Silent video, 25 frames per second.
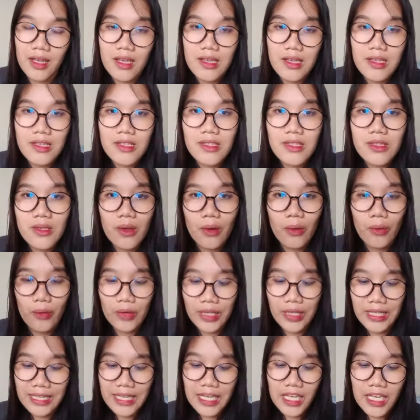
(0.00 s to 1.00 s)
So
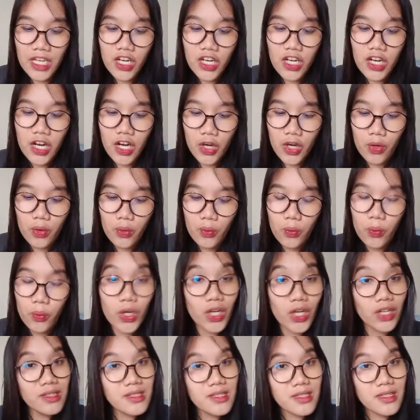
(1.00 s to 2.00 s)
here are
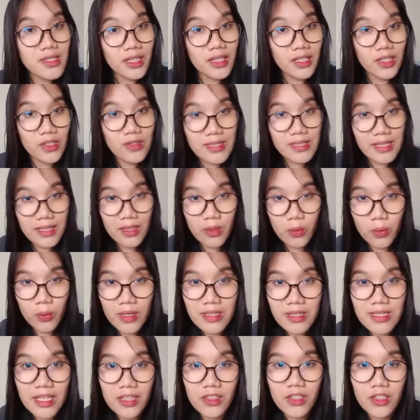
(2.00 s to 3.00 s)
words, and you see the
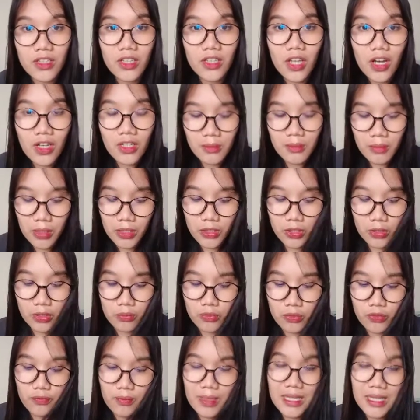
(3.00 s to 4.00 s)
words under locomotor
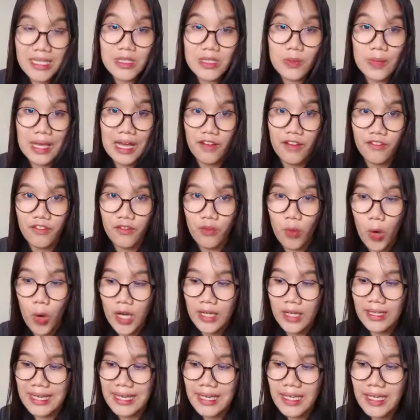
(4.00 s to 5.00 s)
movements. We have
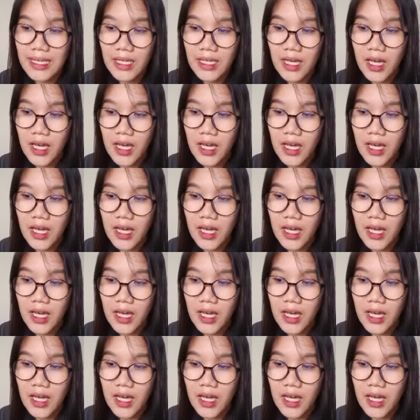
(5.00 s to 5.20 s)
walking,